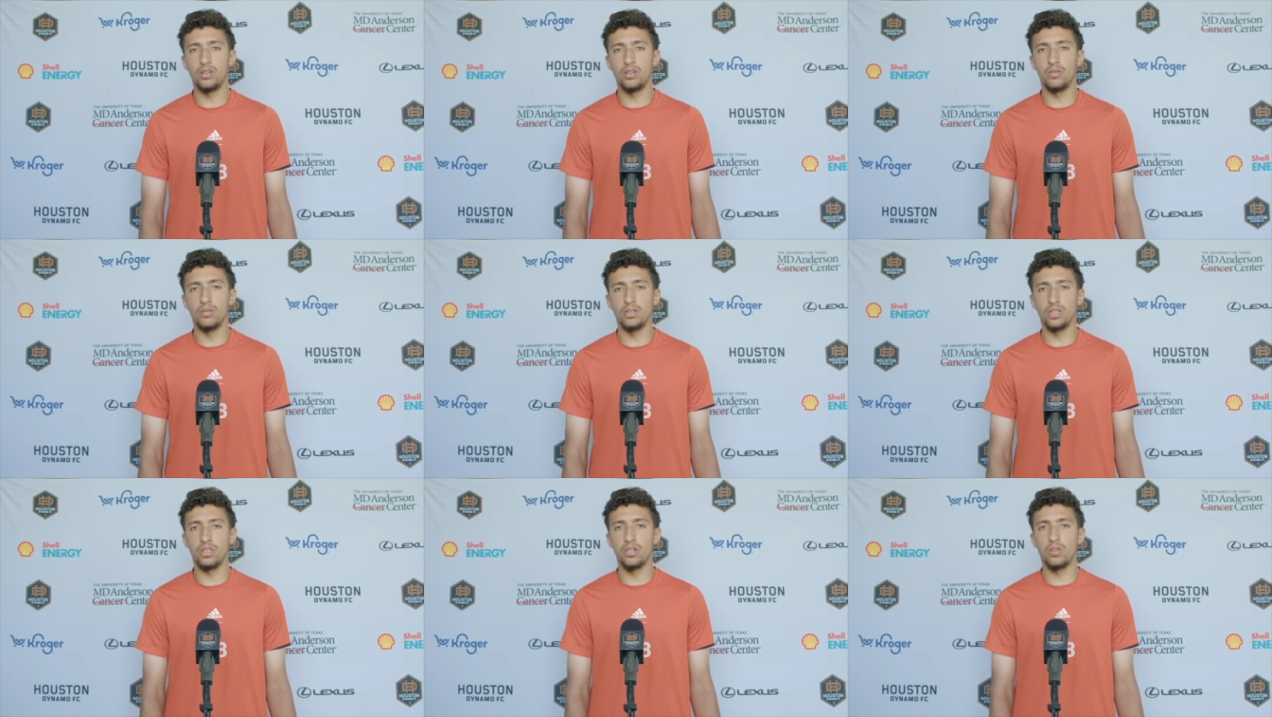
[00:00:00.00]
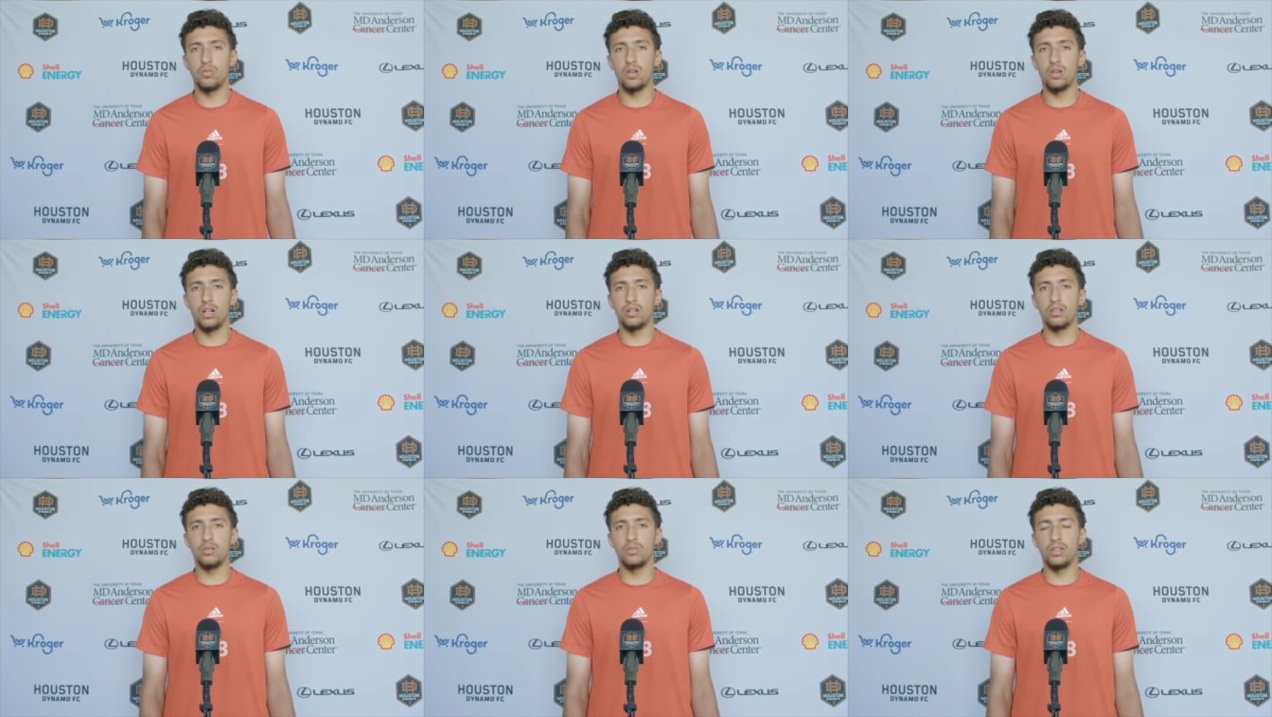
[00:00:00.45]
it was a good
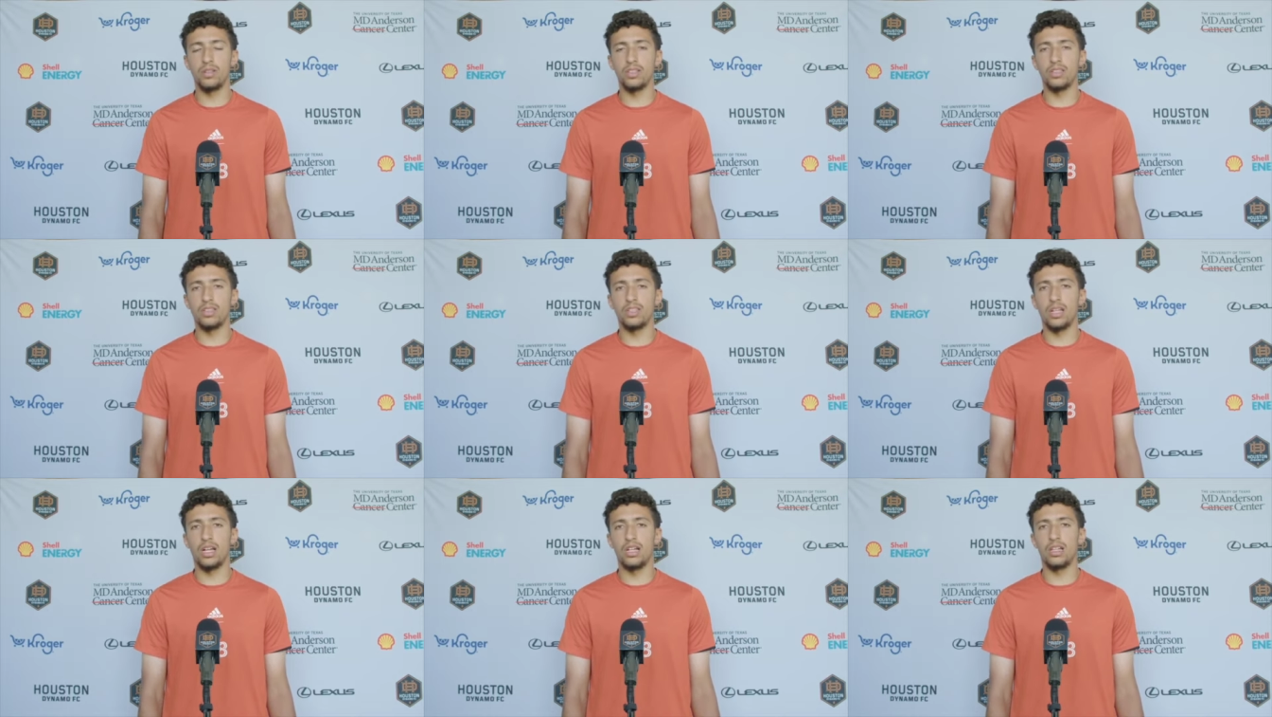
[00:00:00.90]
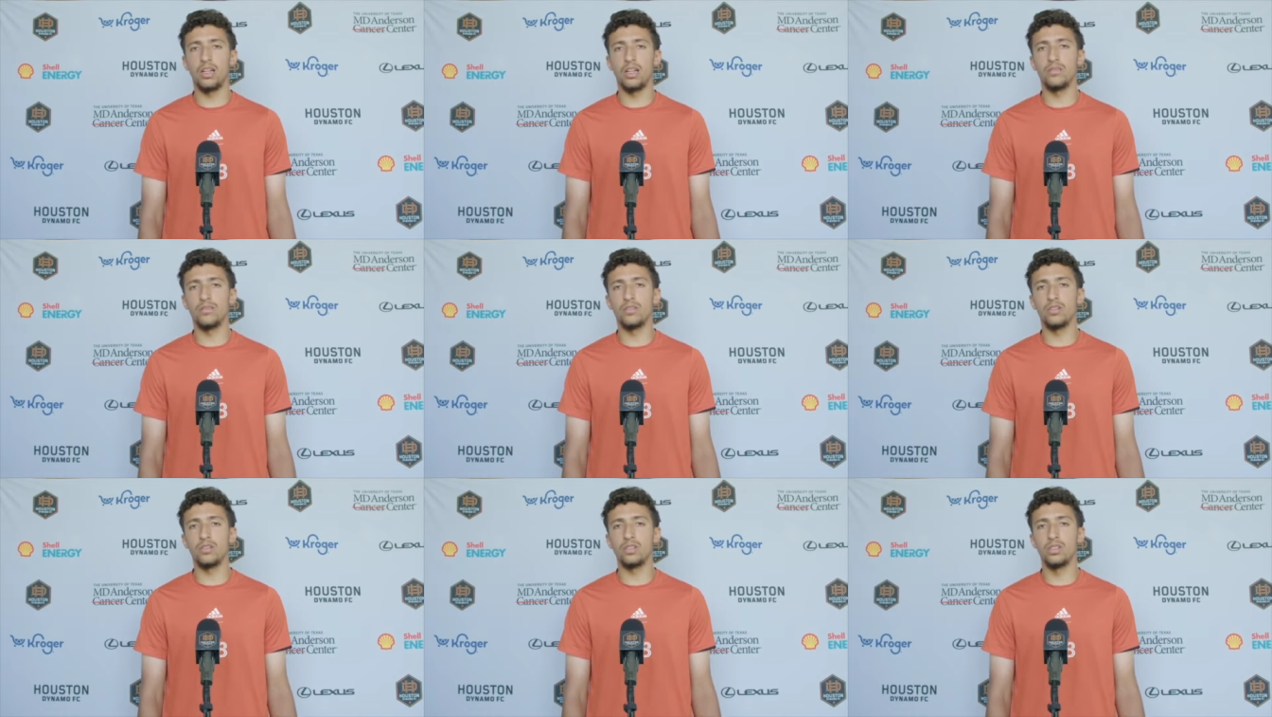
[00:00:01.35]
welcoming to that
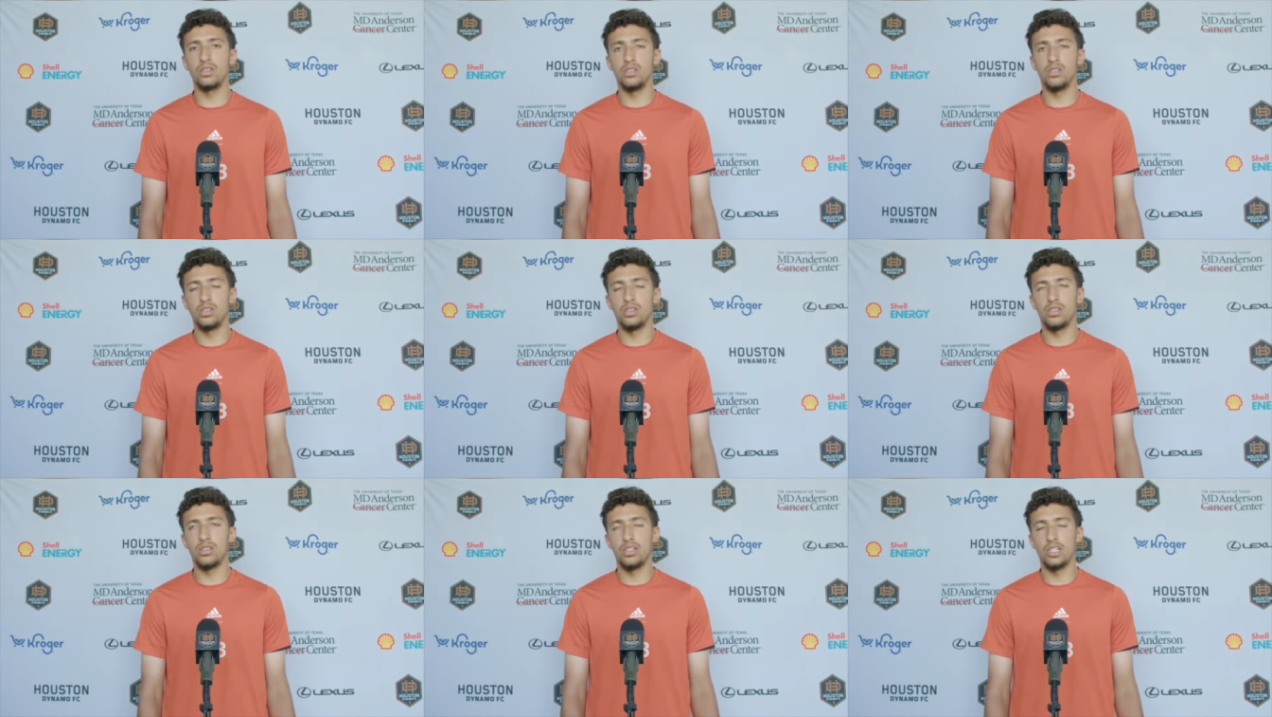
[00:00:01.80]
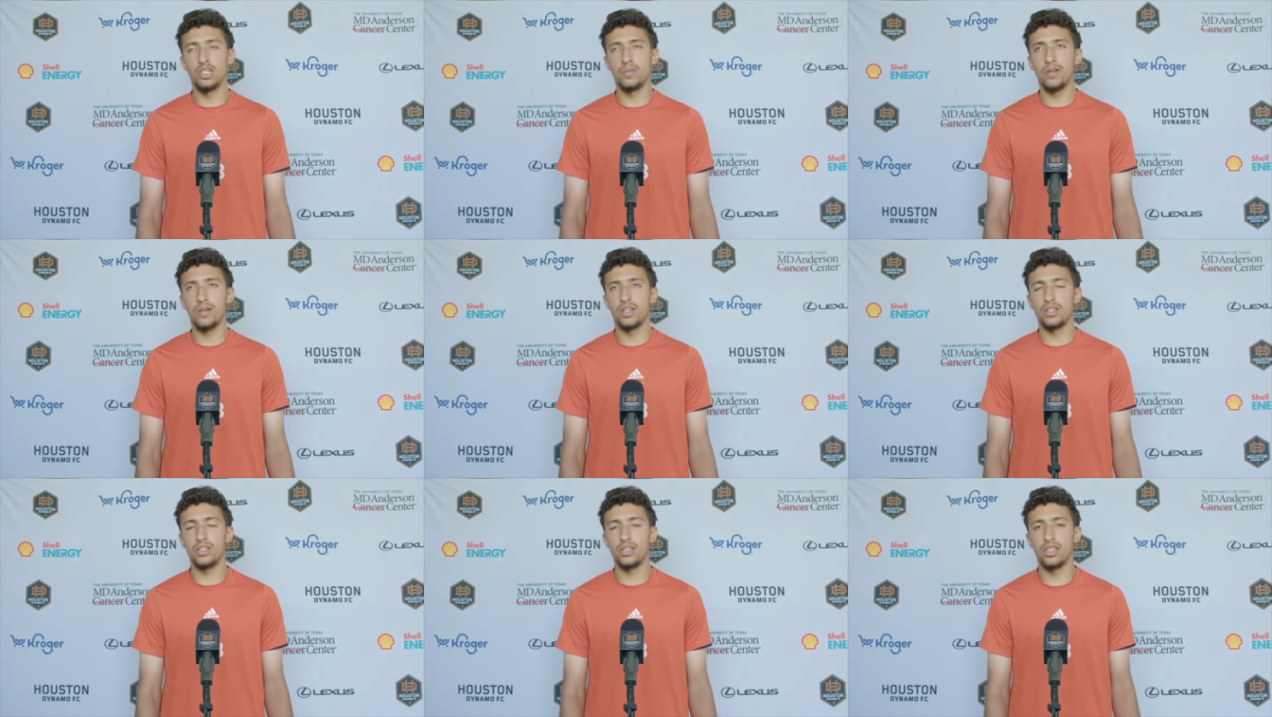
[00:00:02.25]
level,
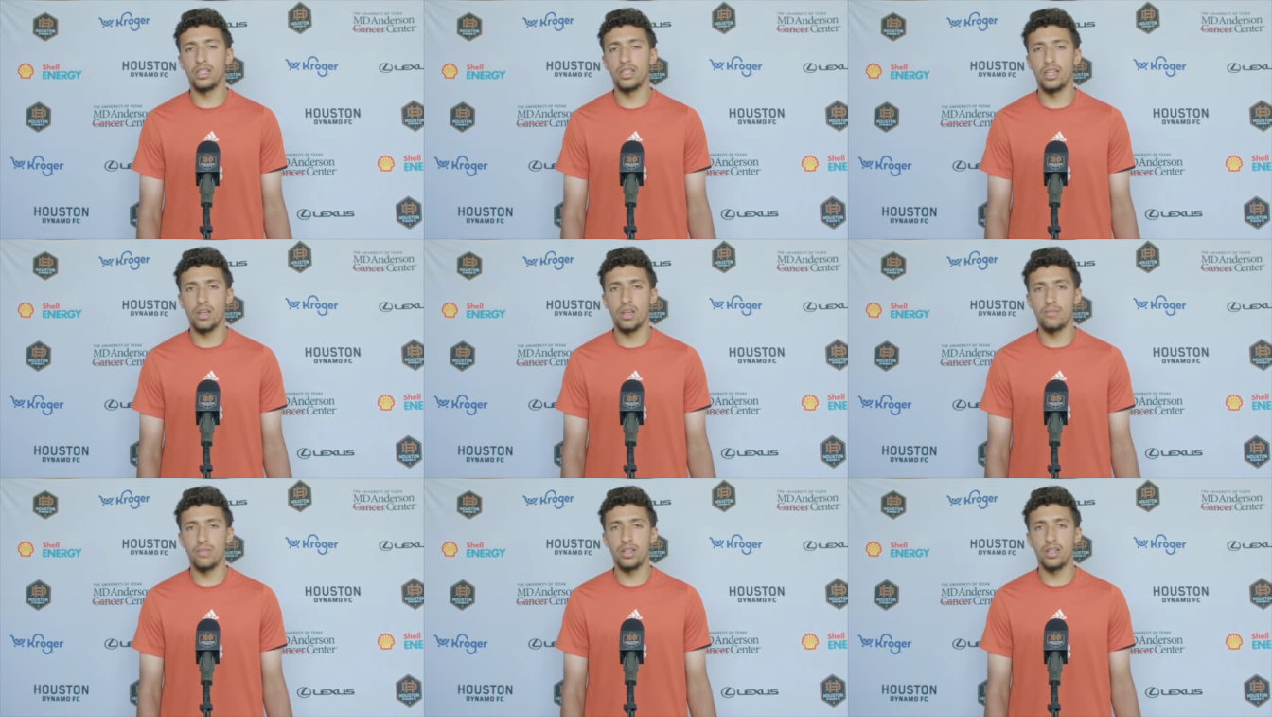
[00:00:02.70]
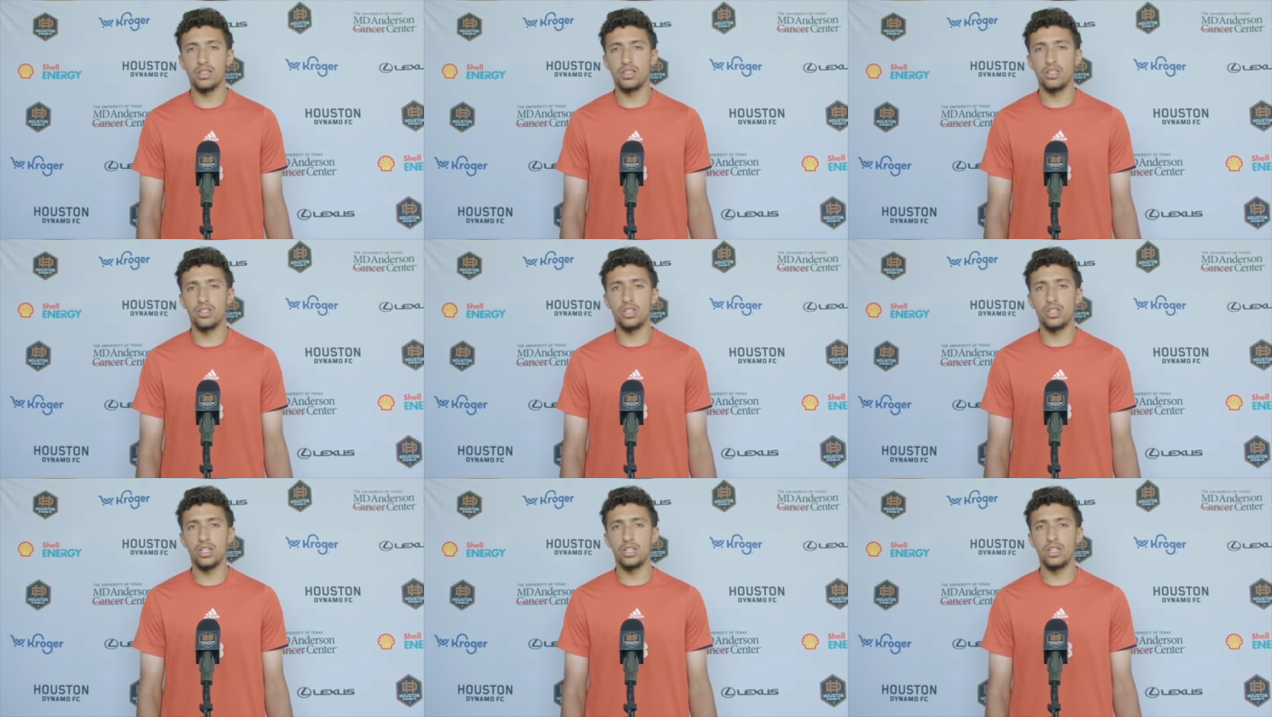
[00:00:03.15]
especially the game
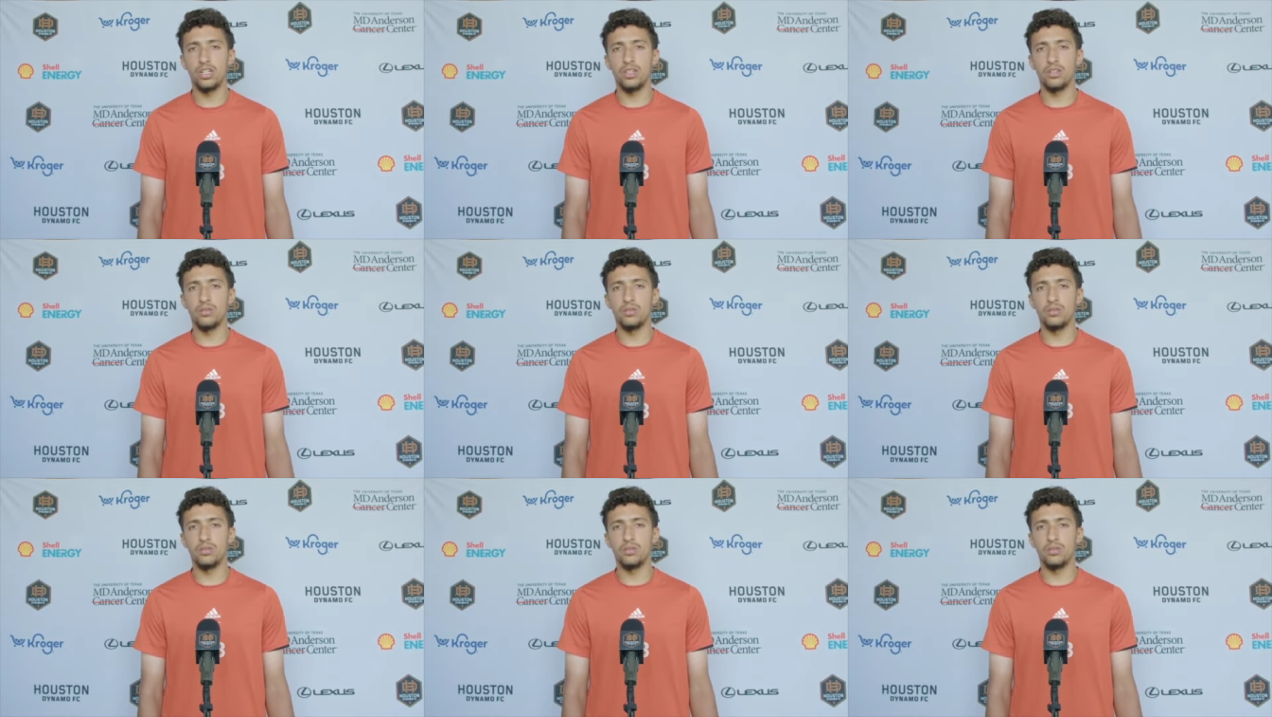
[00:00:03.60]
against Chile.